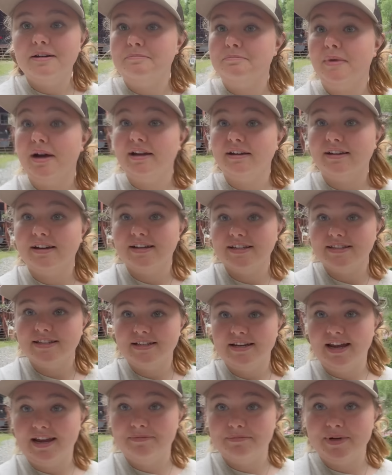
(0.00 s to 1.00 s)
My
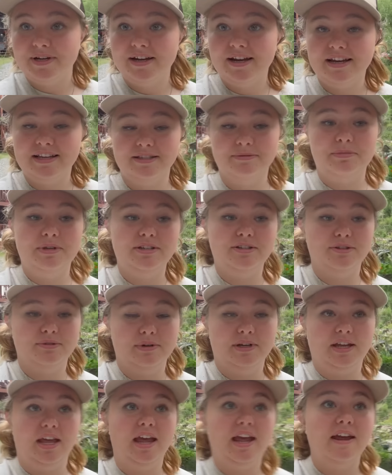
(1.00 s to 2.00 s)
cousin Emma has been
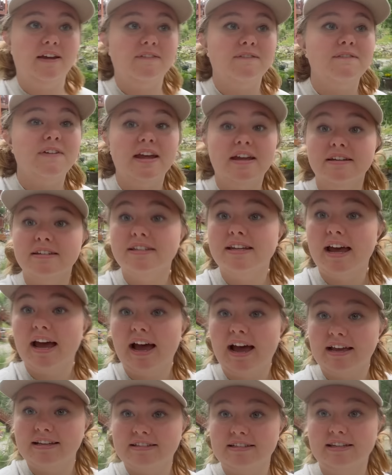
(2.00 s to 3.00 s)
doing a
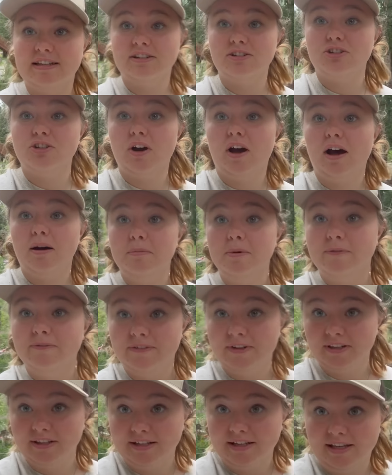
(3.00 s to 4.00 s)
fantastic job
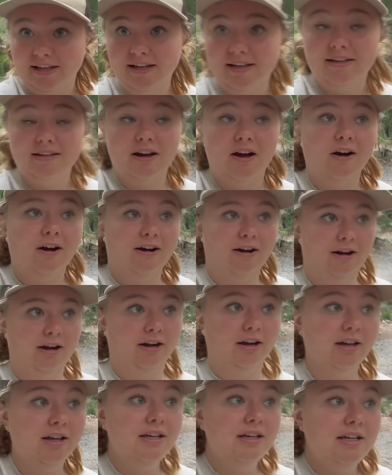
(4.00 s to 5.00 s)
filling in
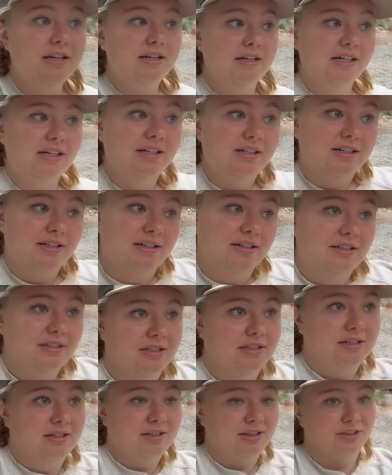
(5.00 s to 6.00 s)
our
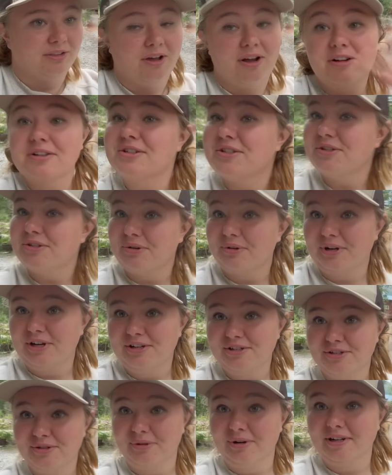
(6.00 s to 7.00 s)
long story
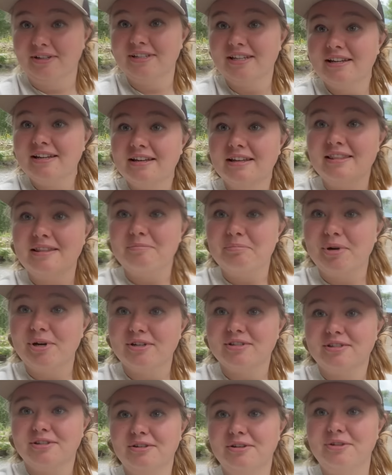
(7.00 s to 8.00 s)
short, the
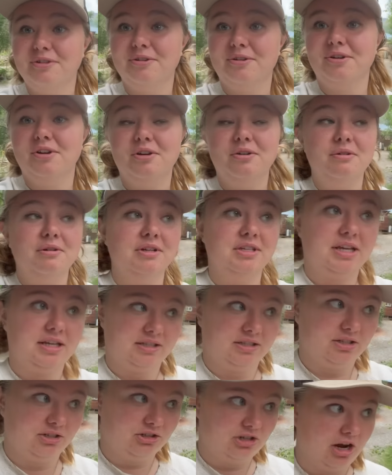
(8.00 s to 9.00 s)
person who
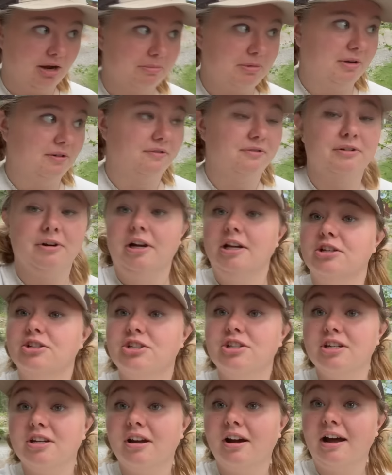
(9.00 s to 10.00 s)
does the shopping for us,
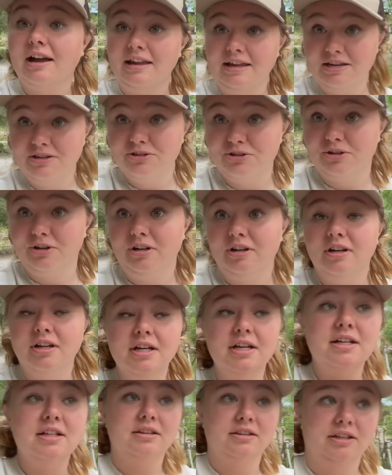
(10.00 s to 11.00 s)
she got injured
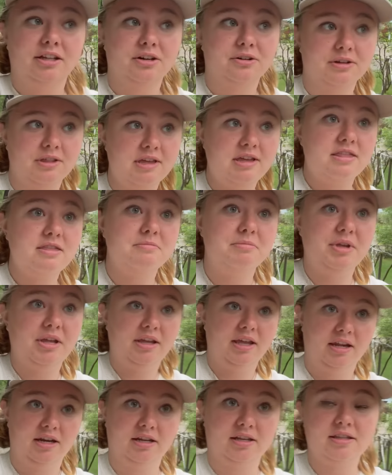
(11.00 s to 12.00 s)
literally in the
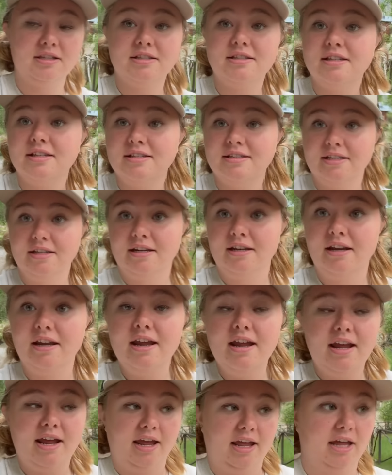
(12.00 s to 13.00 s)
beginning of the season
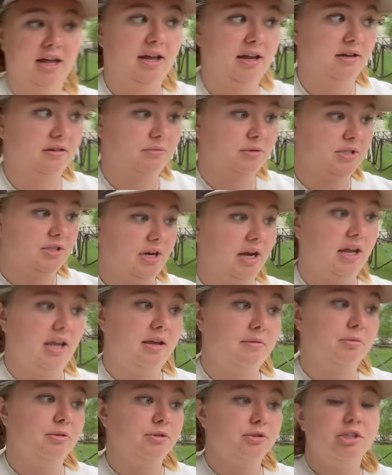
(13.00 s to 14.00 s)
and was not
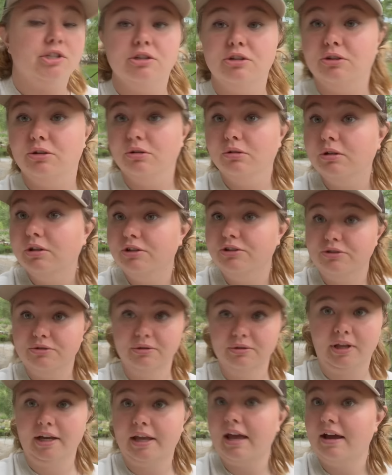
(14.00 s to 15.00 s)
able to
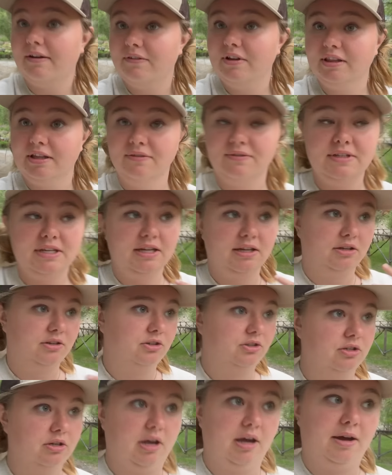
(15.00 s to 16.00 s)
do like heavy lifting.
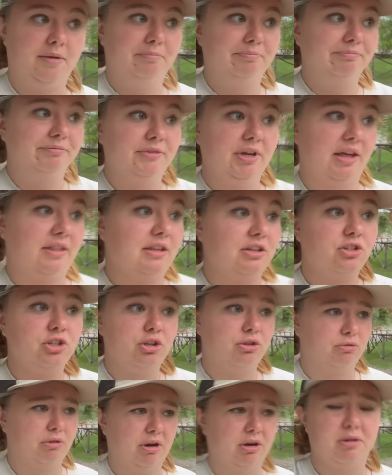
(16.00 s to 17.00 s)
Um, I think she
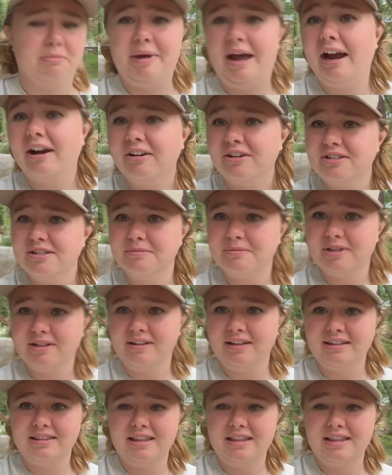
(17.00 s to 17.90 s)
threw out her back or something like